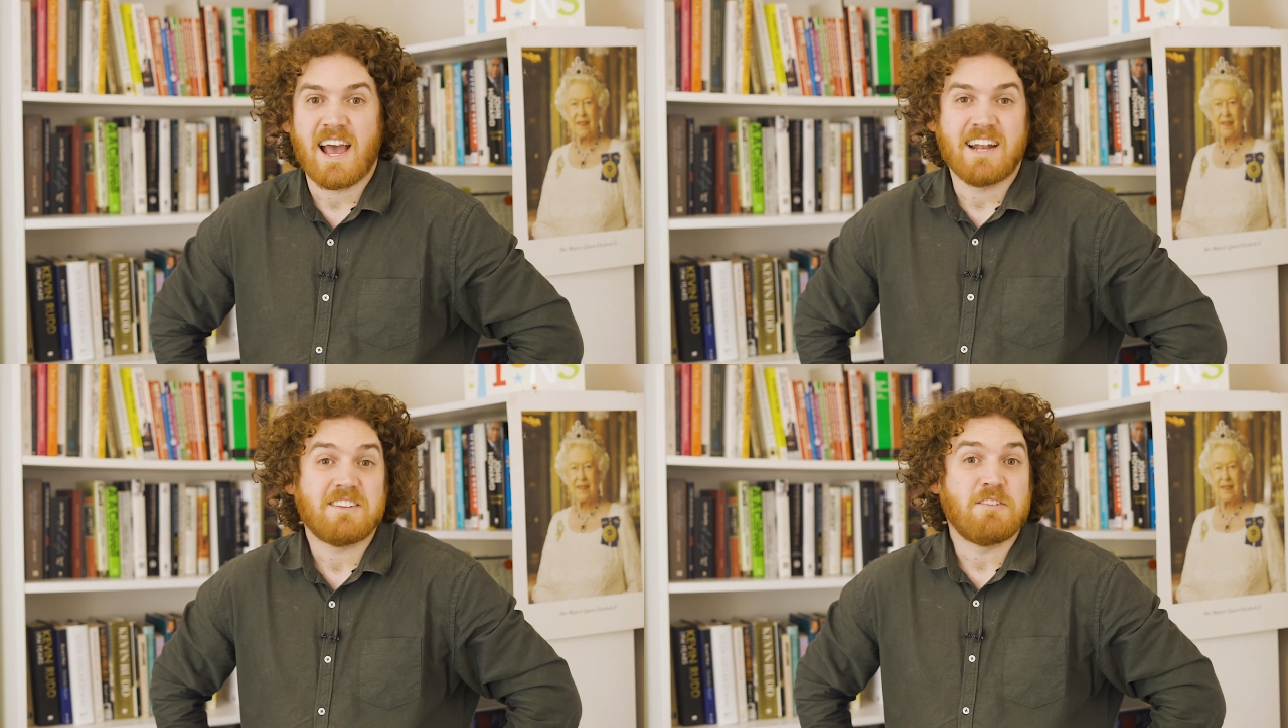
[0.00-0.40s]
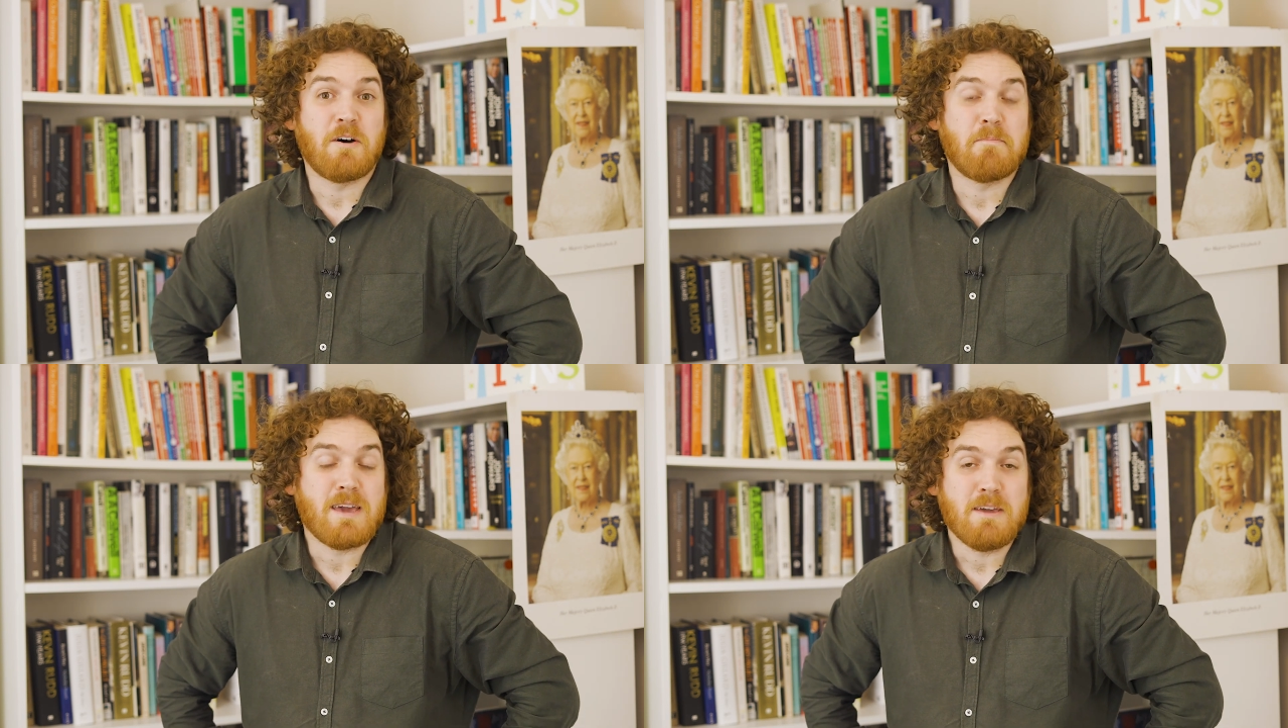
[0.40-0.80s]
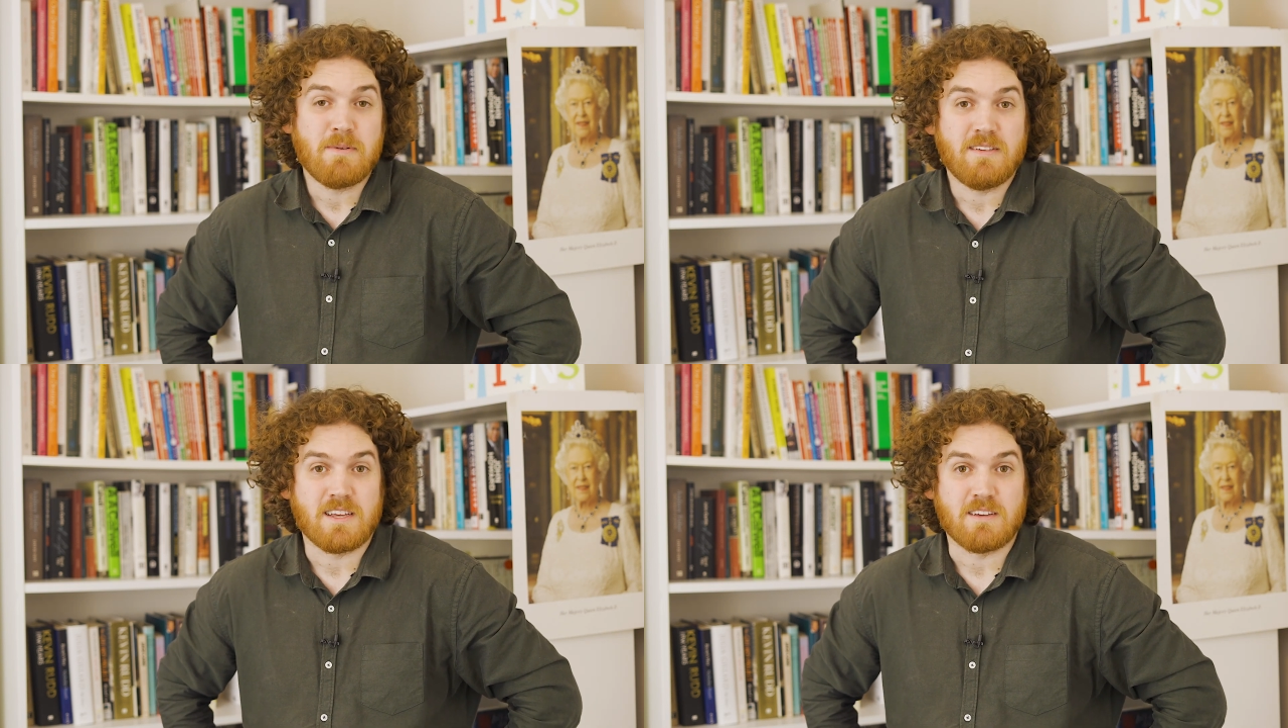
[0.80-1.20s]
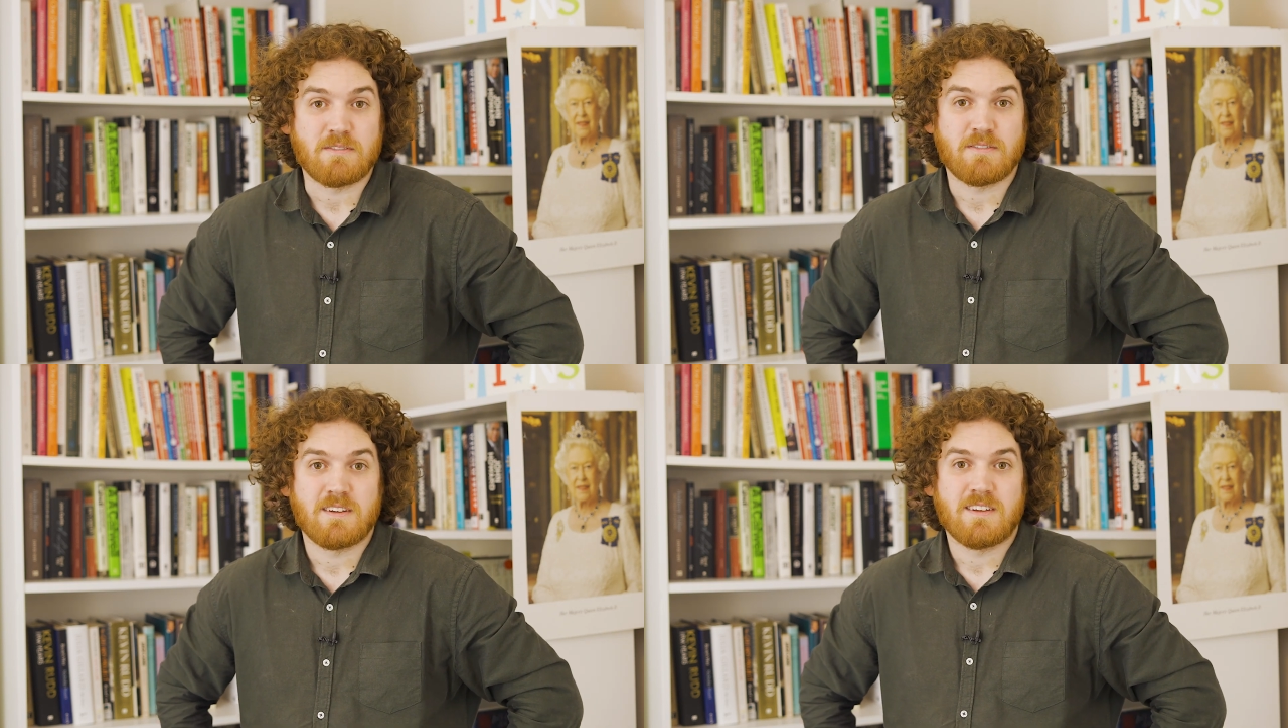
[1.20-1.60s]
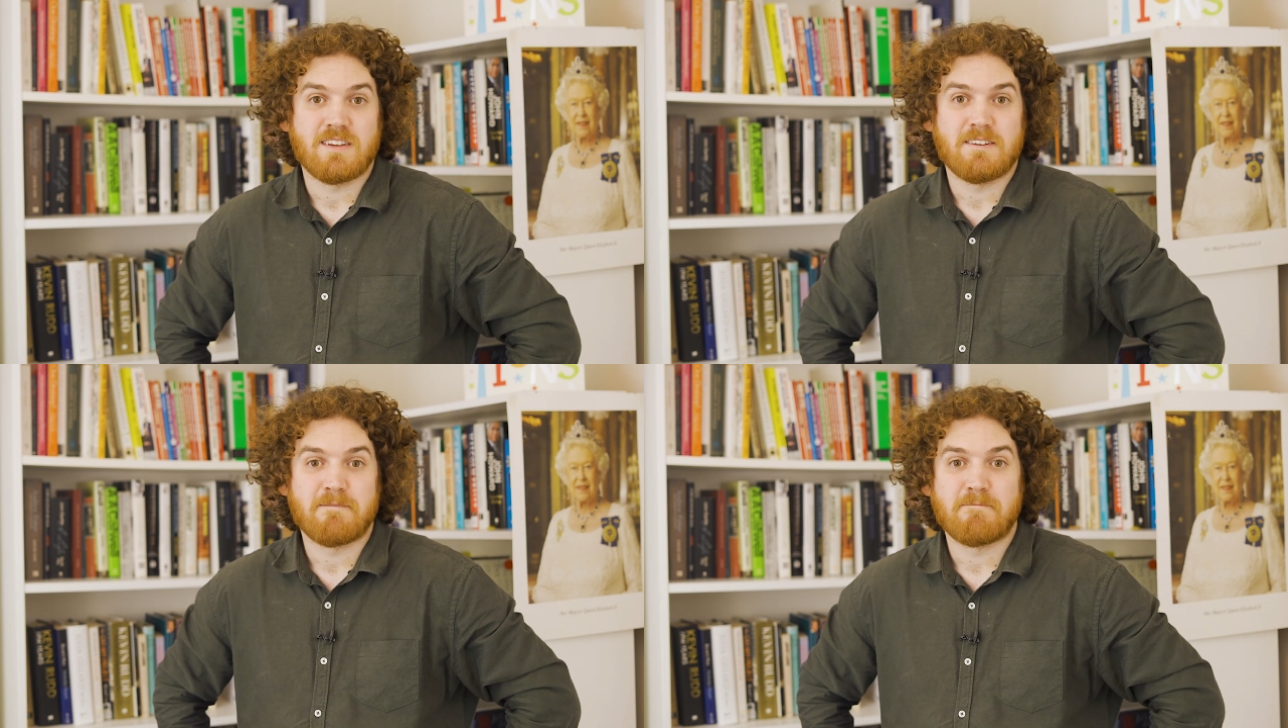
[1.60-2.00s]
and it's not make-believe.
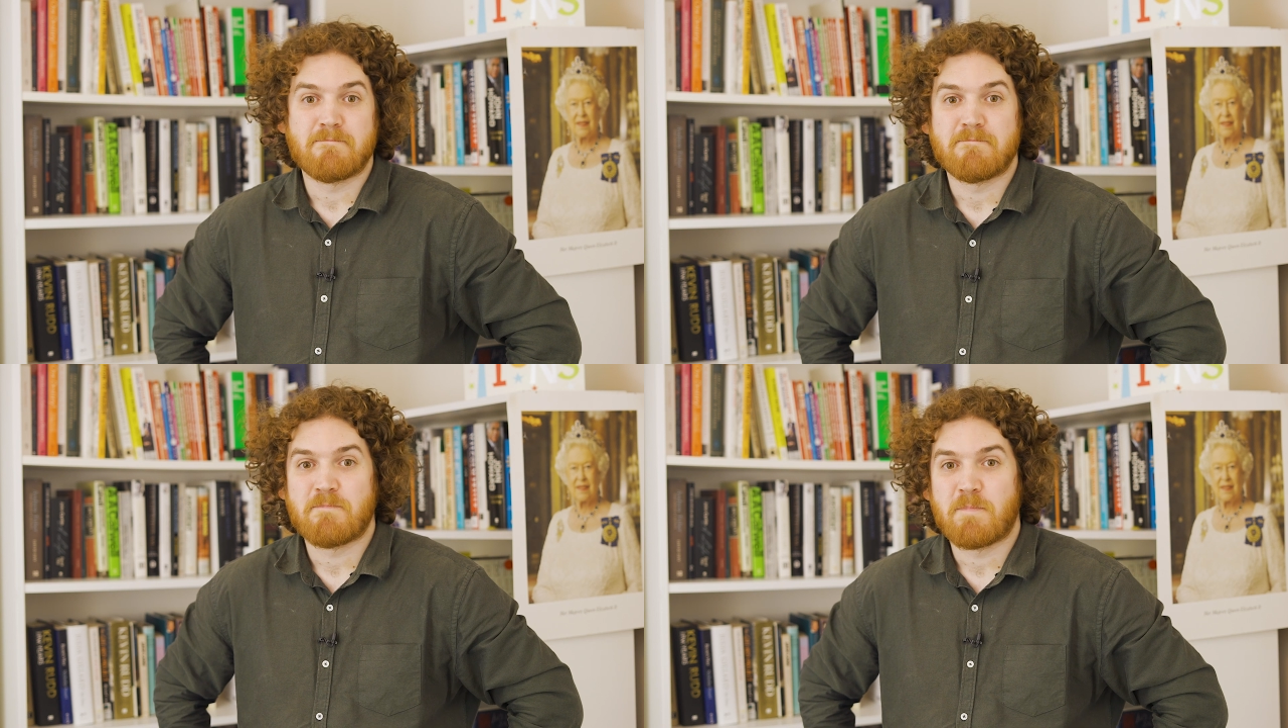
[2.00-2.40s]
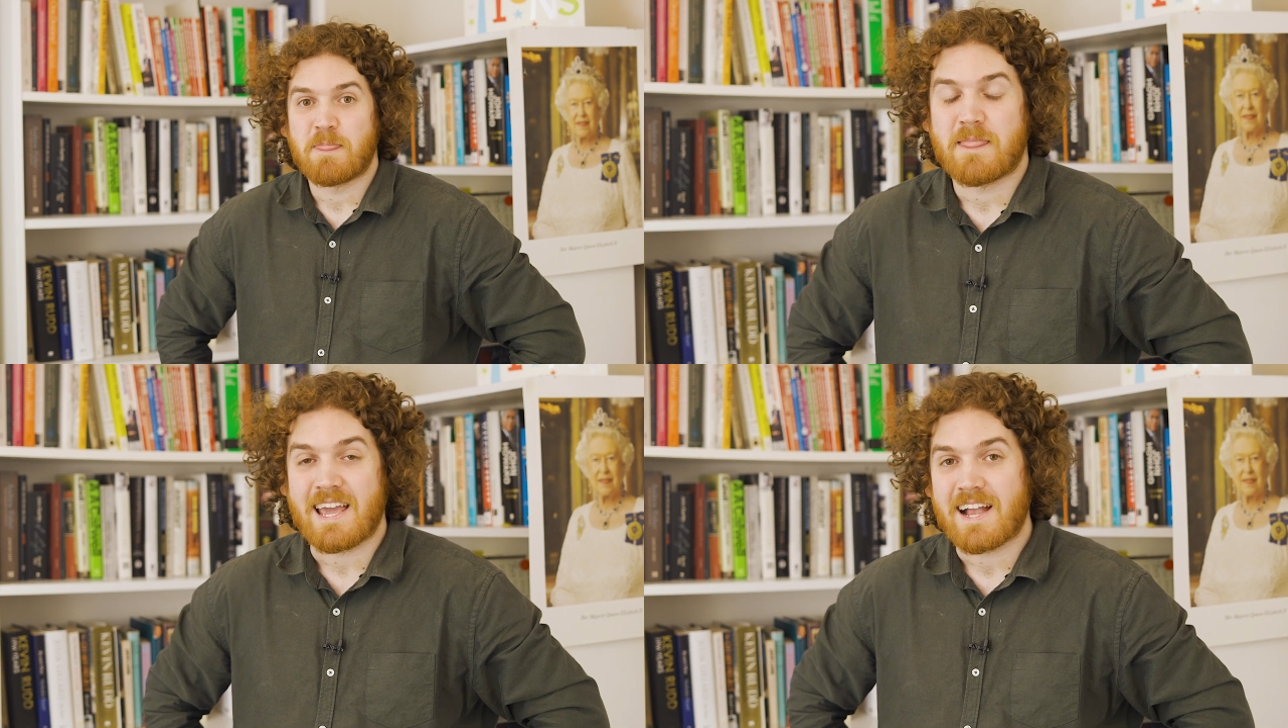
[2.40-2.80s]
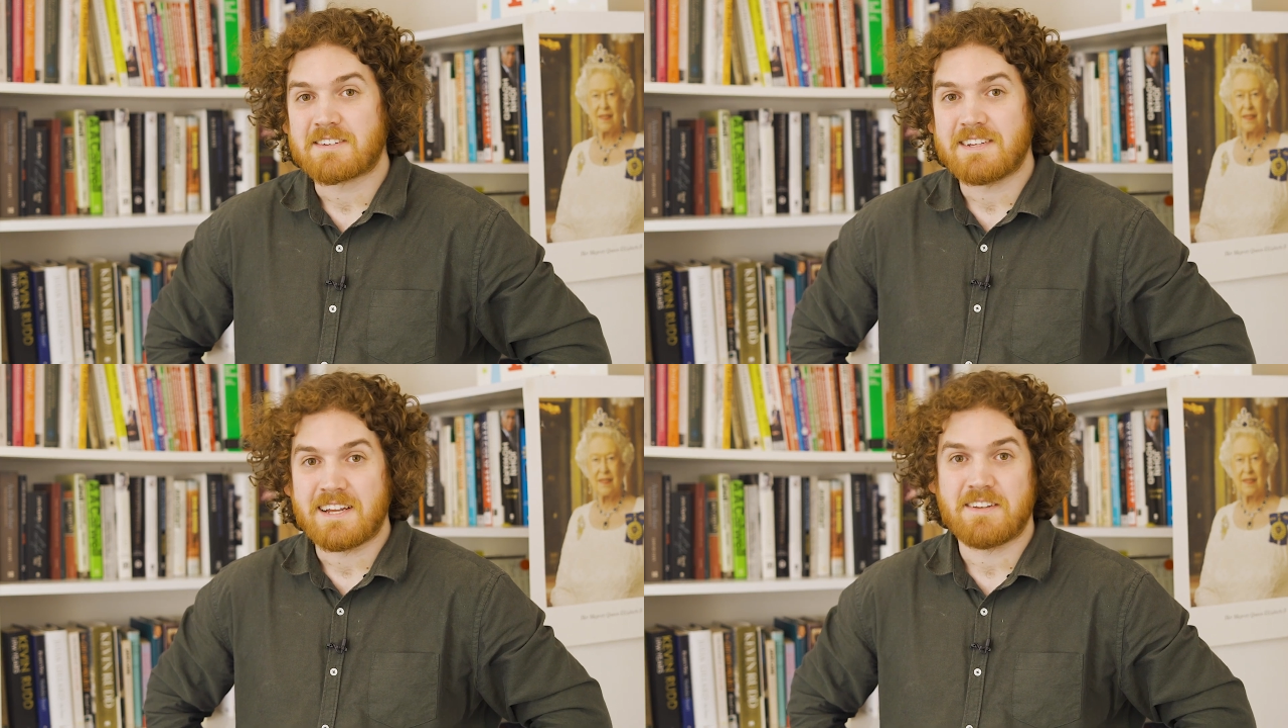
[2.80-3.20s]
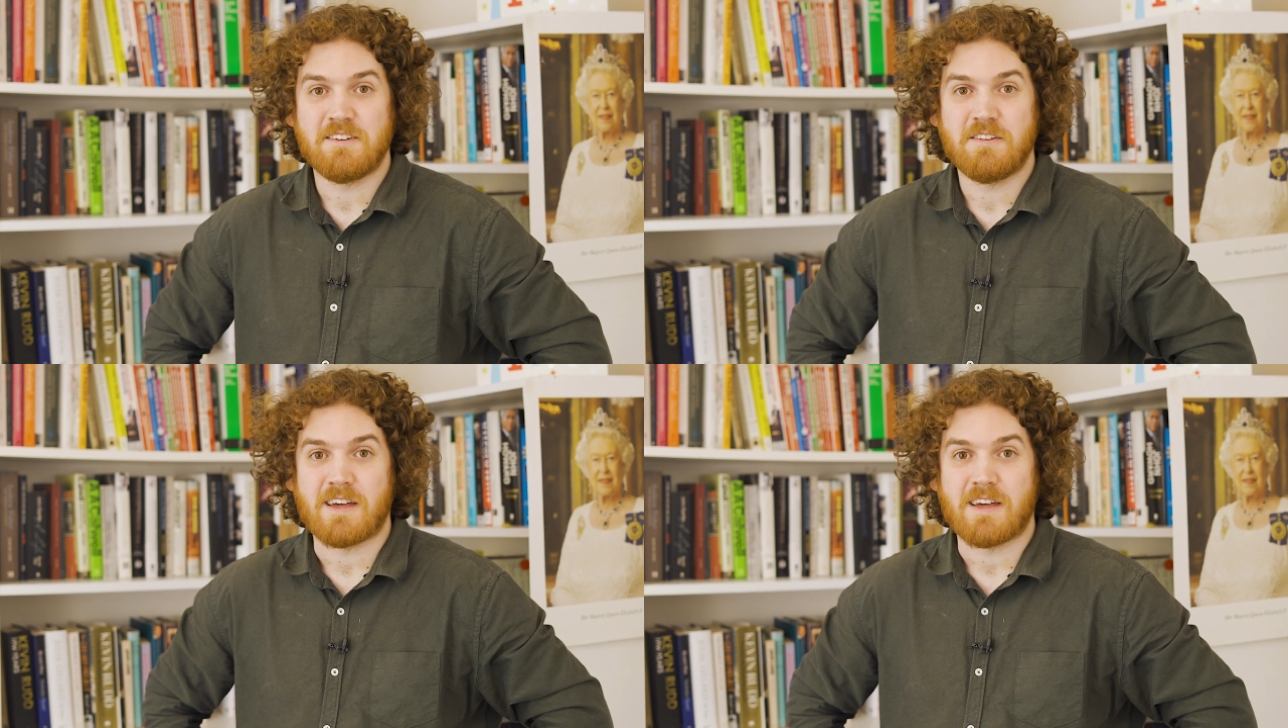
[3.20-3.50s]
They actually get to do